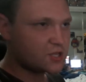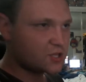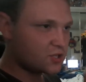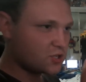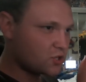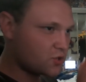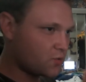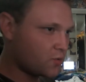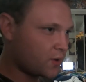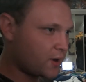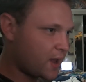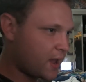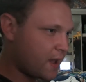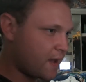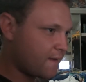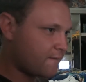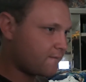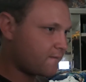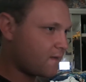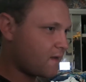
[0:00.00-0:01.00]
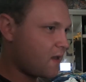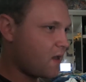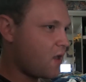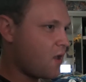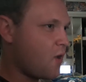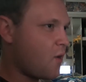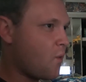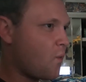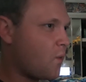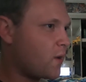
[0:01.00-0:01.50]
you would have
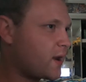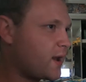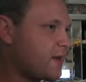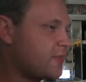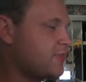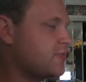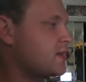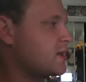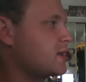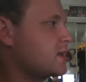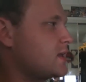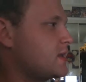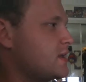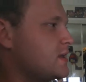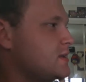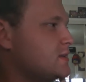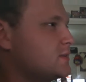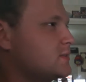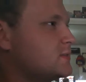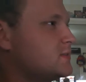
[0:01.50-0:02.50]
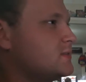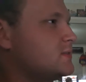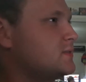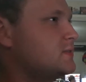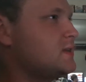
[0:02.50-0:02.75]
what I think is